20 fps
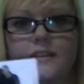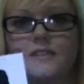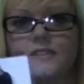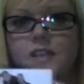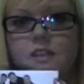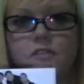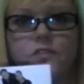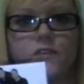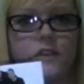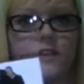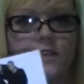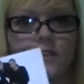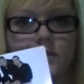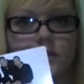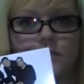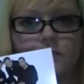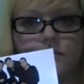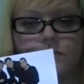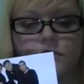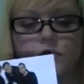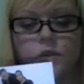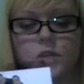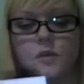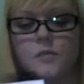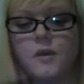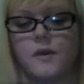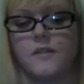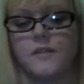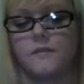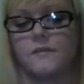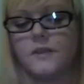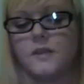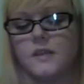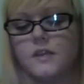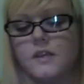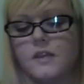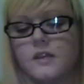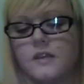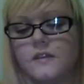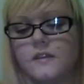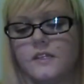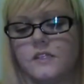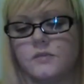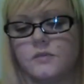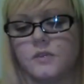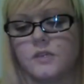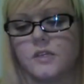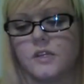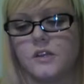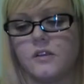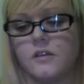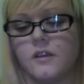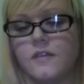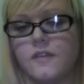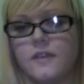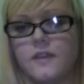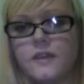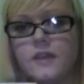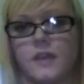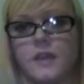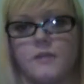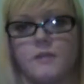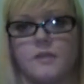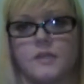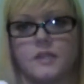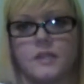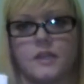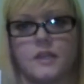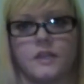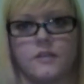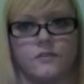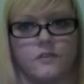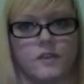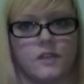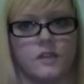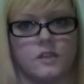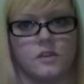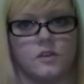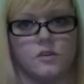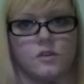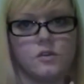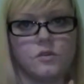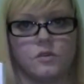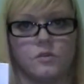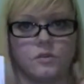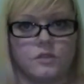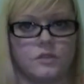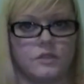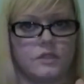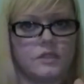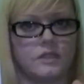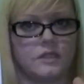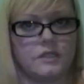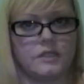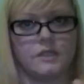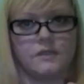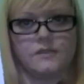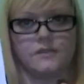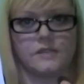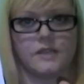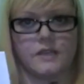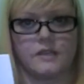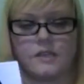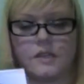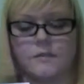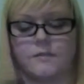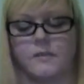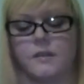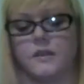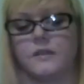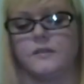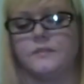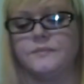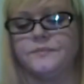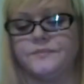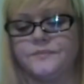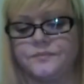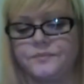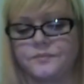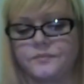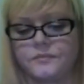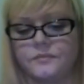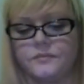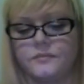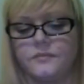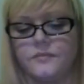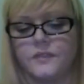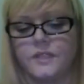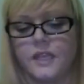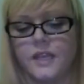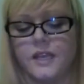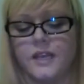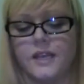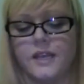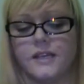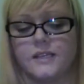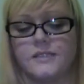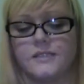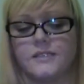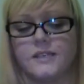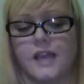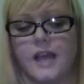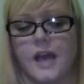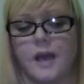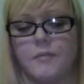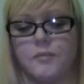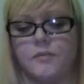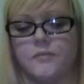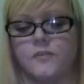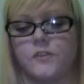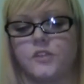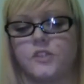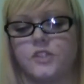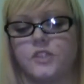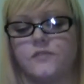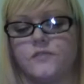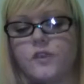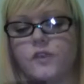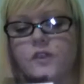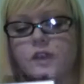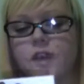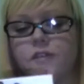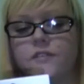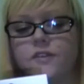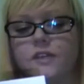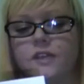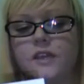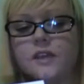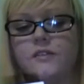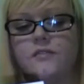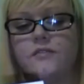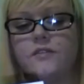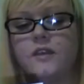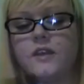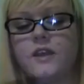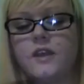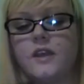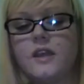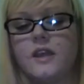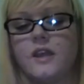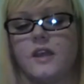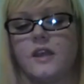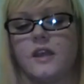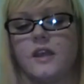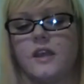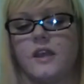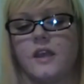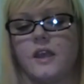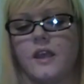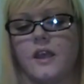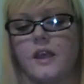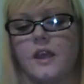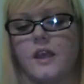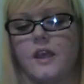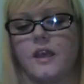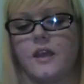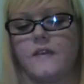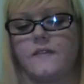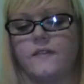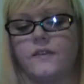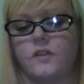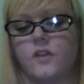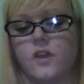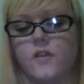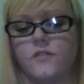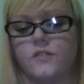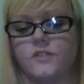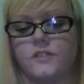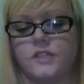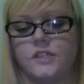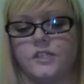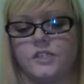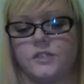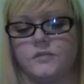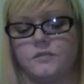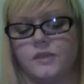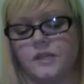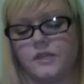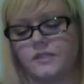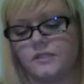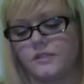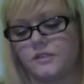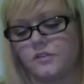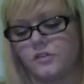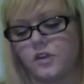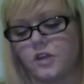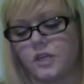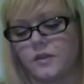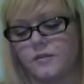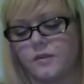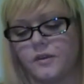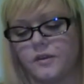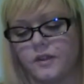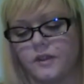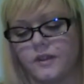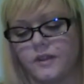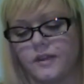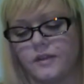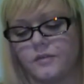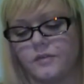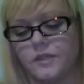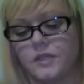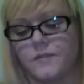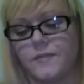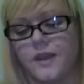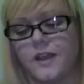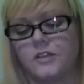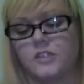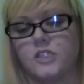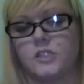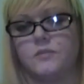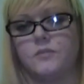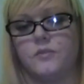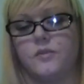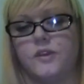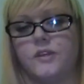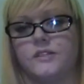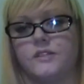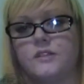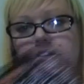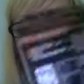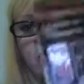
cellophane on them when you bought them. This one here I think came in like a video gift set type thing. It has the album version of All I Have to Give and the conversation mix, and they're talking about a night out with the Backstreet Boys and an